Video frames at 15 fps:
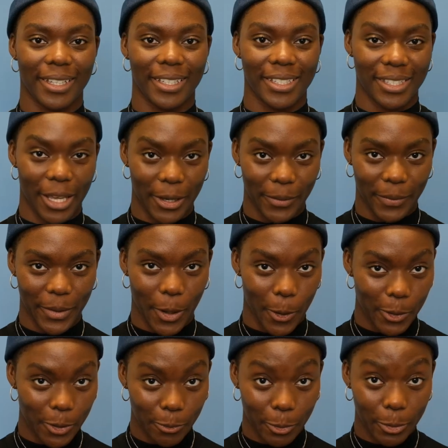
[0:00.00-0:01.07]
So,
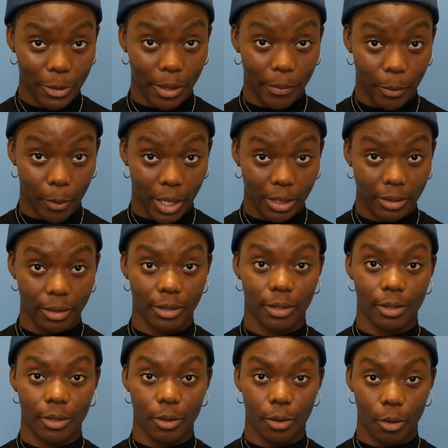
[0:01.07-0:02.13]
golden rule number 1,
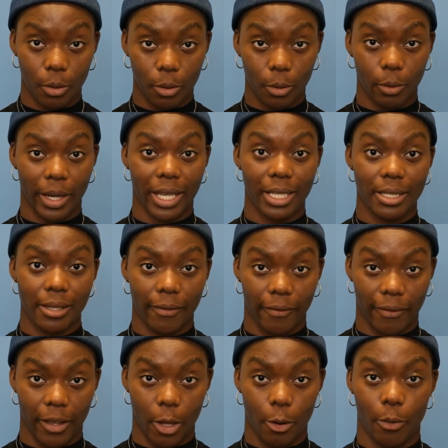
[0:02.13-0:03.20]
always
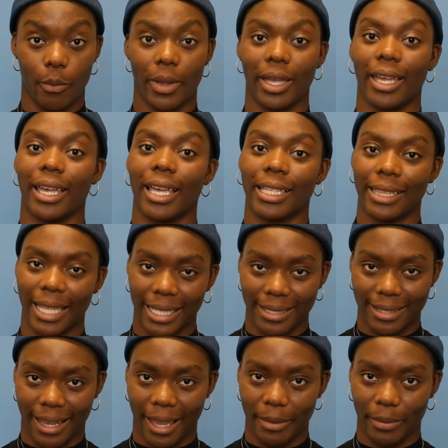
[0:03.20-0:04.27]
film in
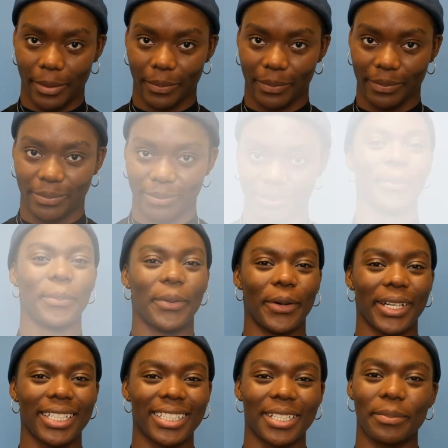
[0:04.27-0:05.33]
landscape.
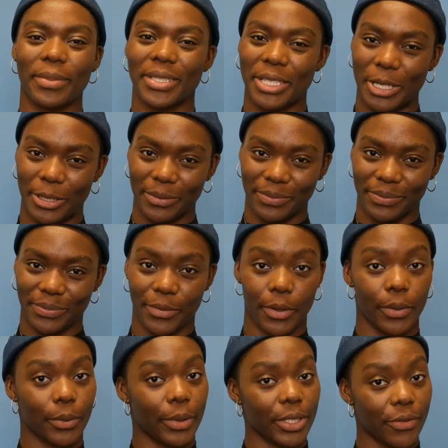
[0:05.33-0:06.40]
Point number 2,
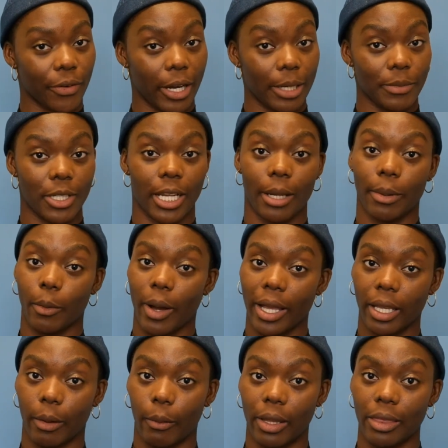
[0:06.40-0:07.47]
which frame should I be
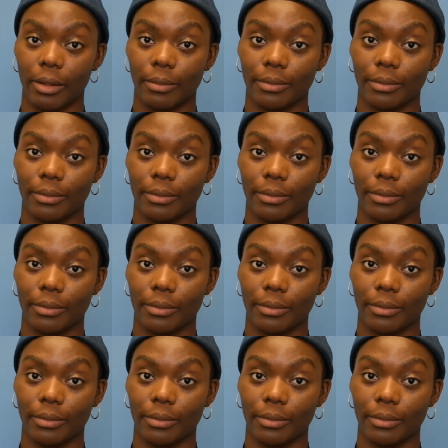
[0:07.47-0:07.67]
working with?